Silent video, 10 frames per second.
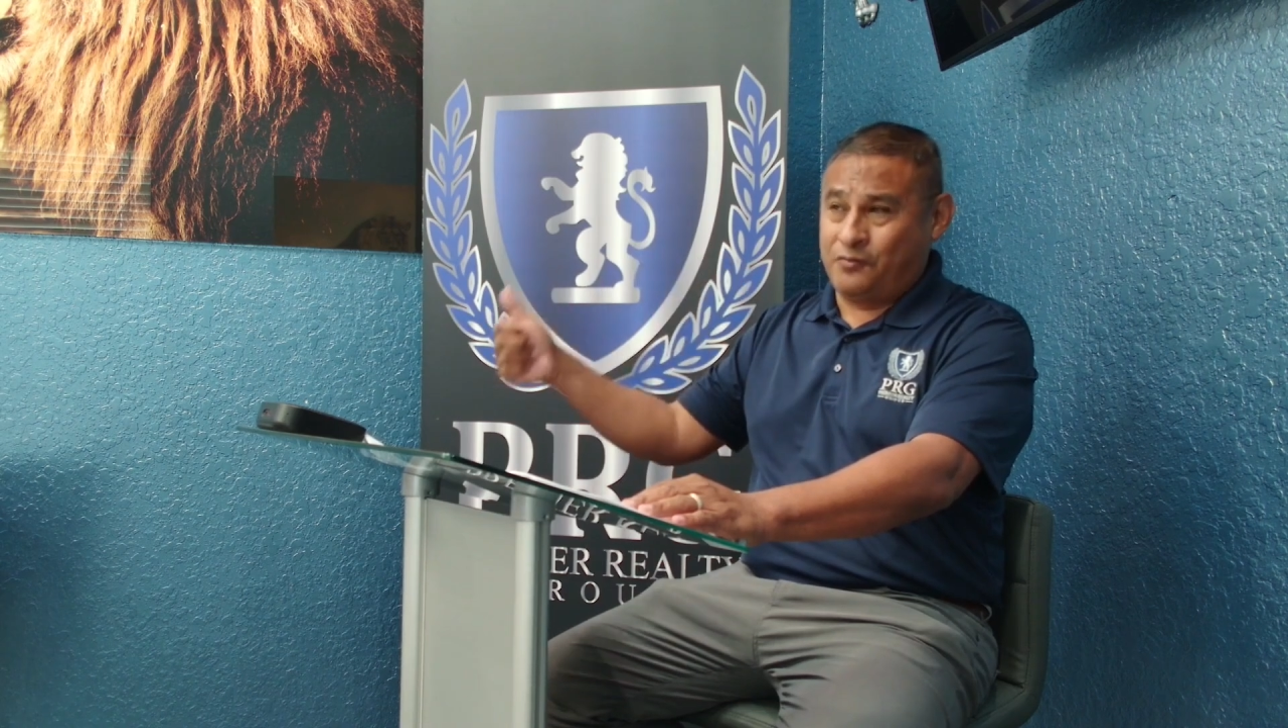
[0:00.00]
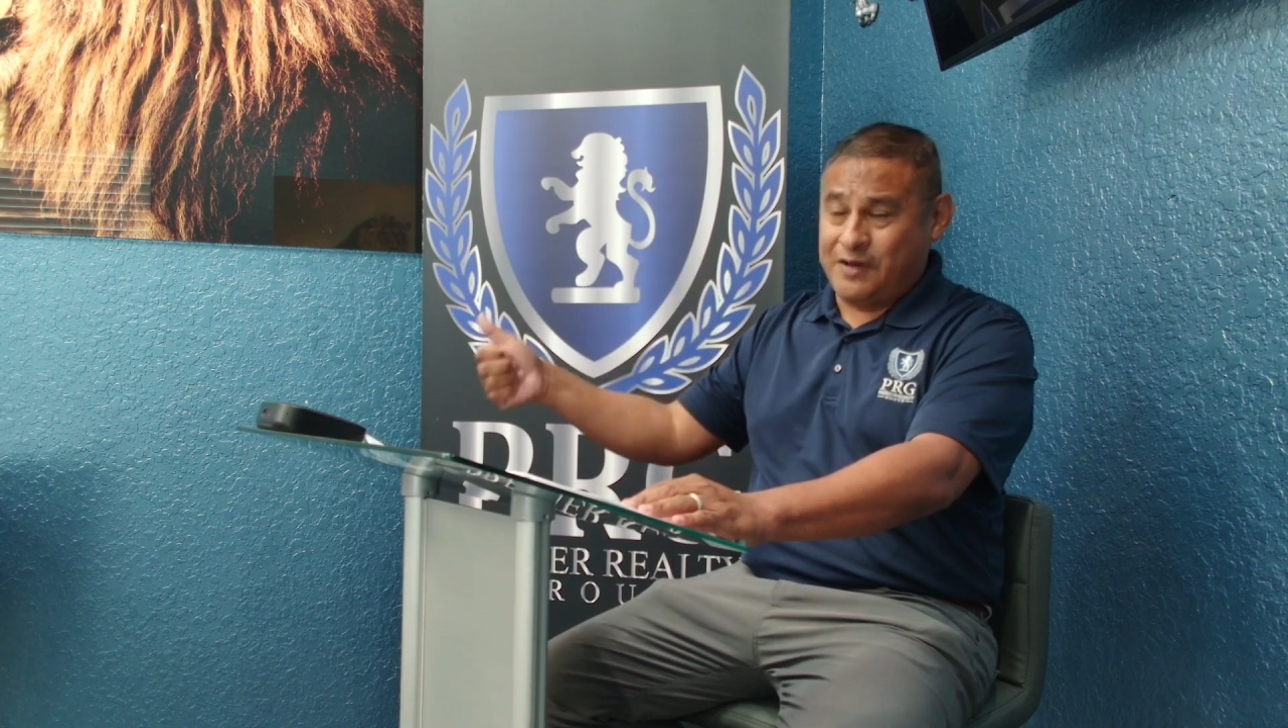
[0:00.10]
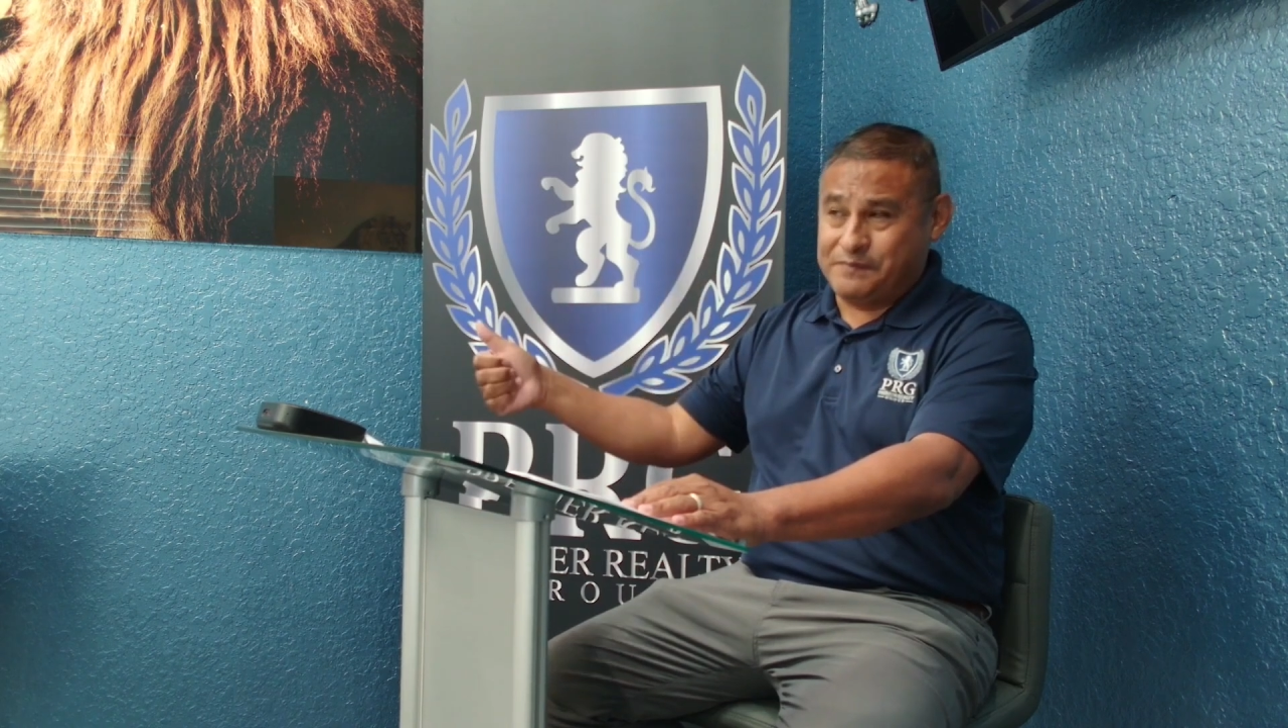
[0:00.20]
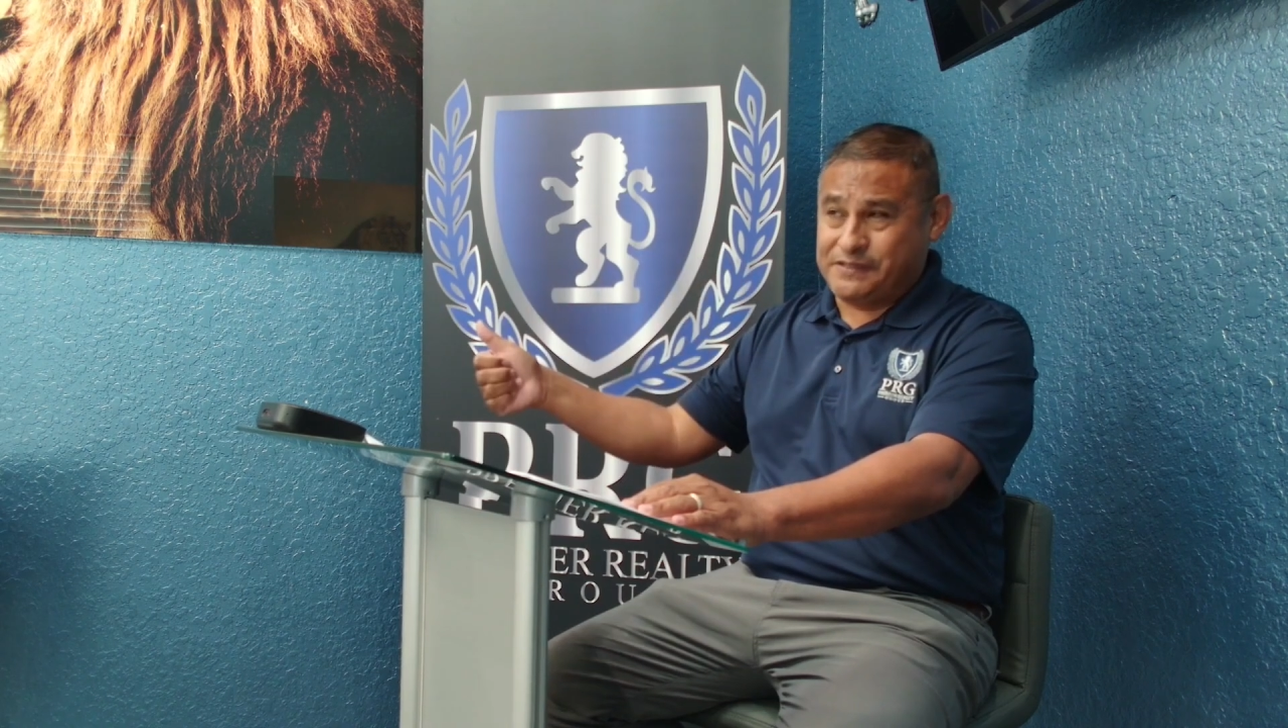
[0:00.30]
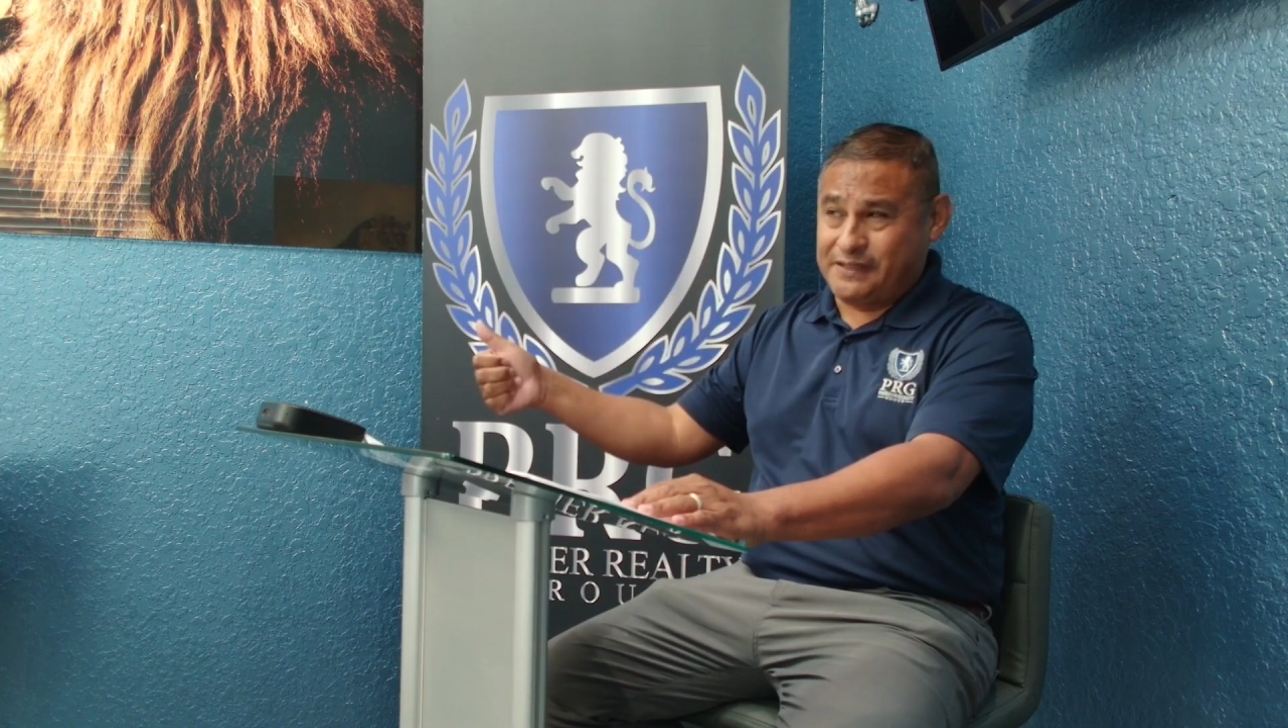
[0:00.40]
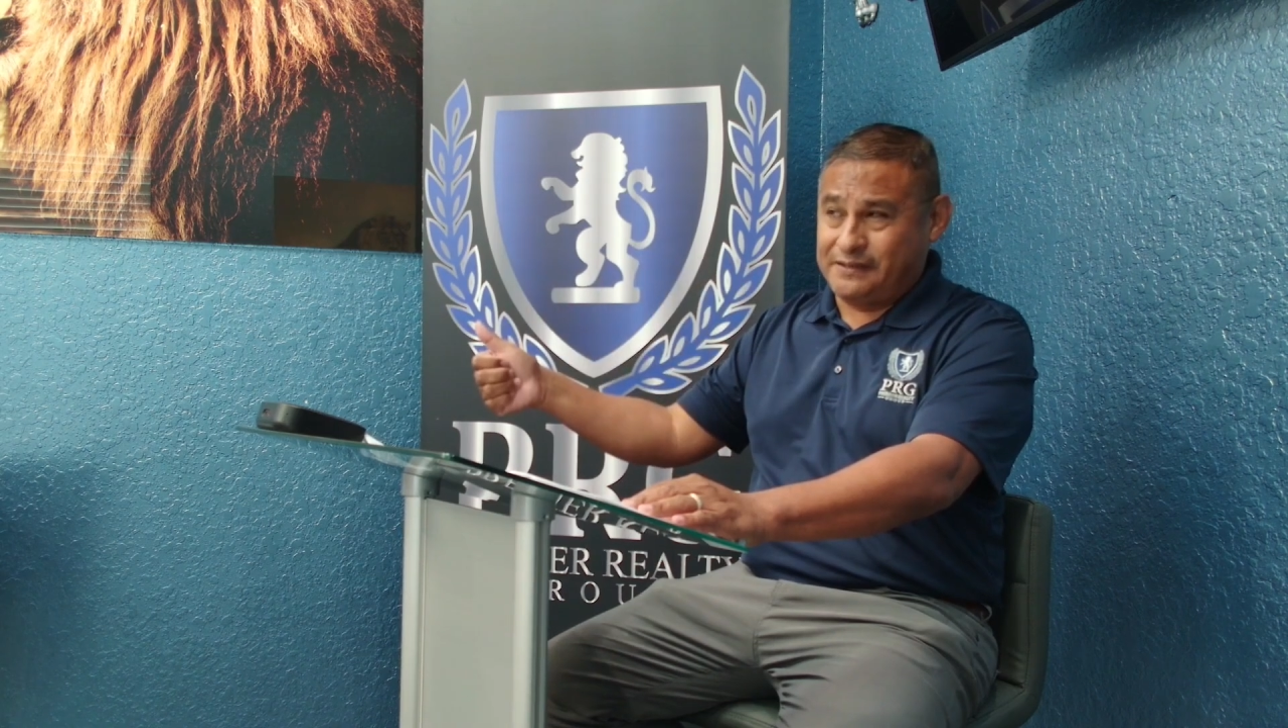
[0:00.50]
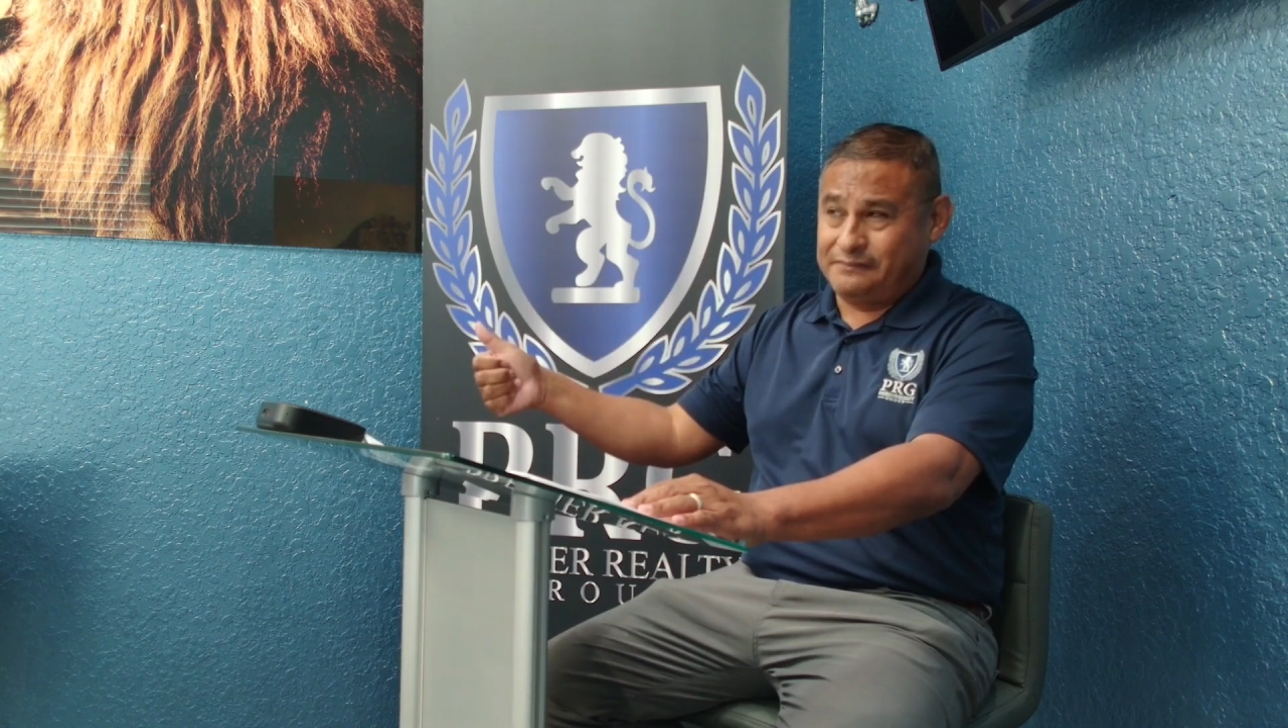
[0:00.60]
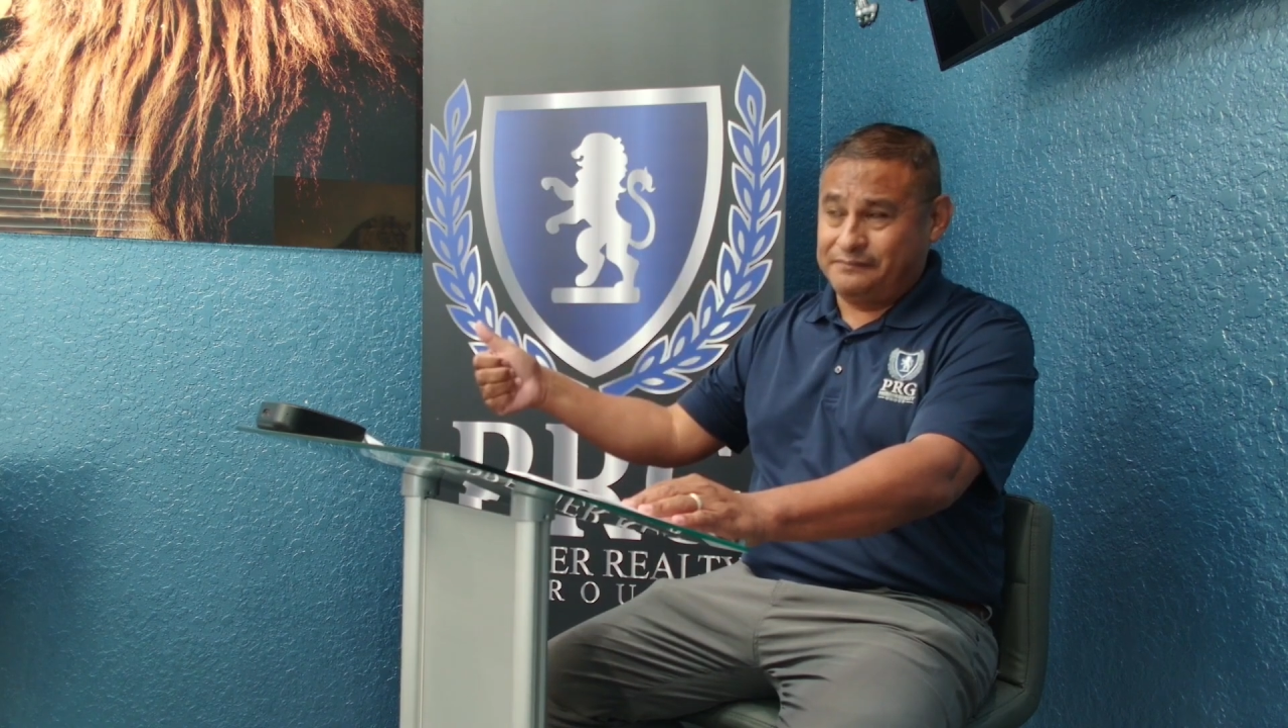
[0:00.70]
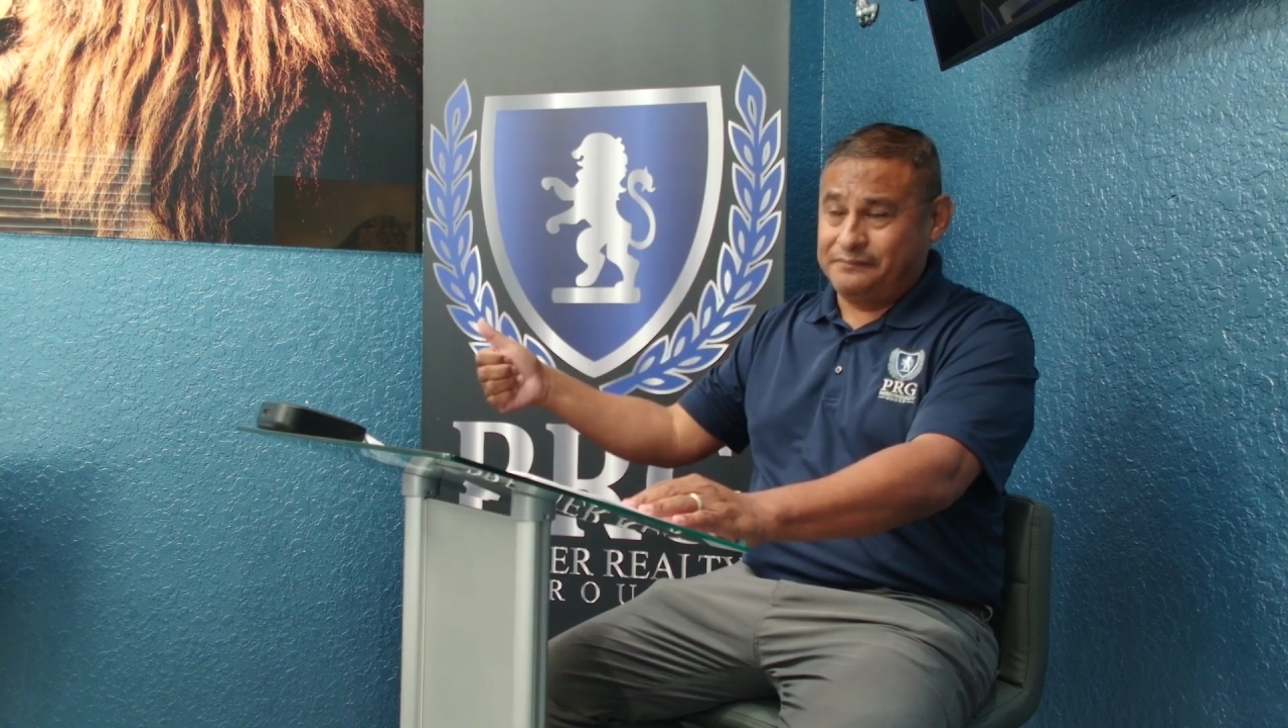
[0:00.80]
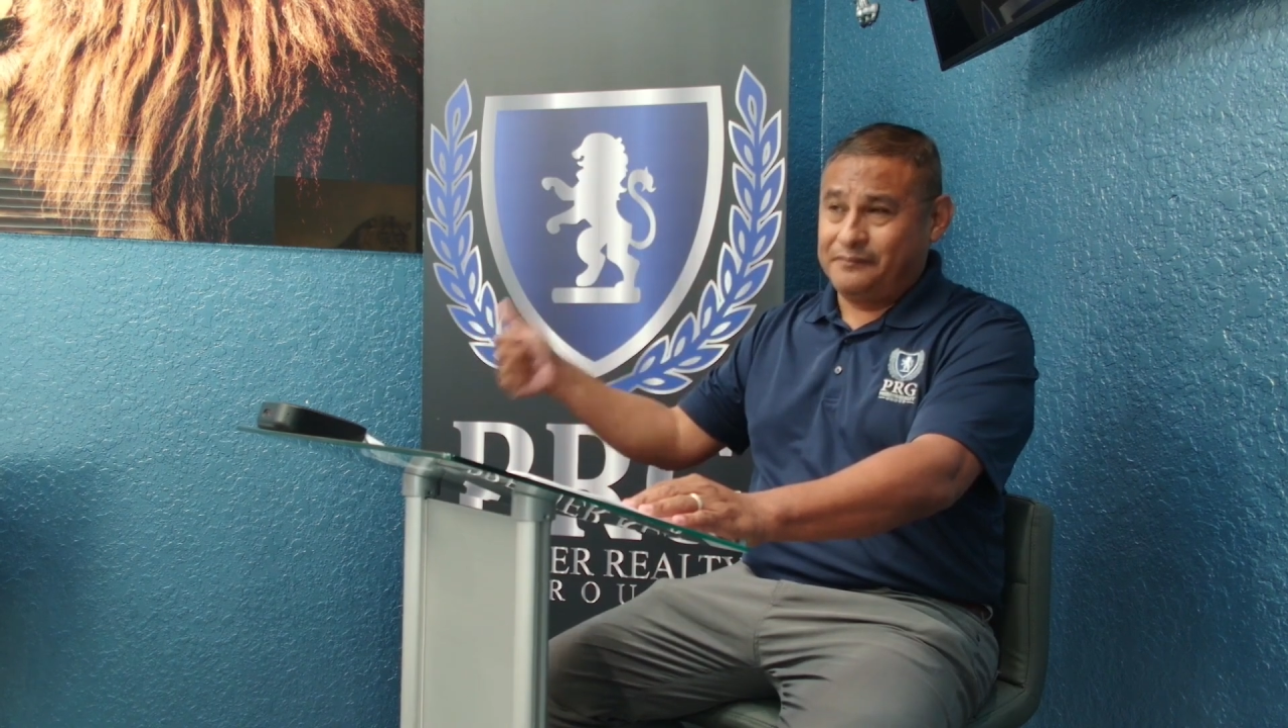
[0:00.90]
website,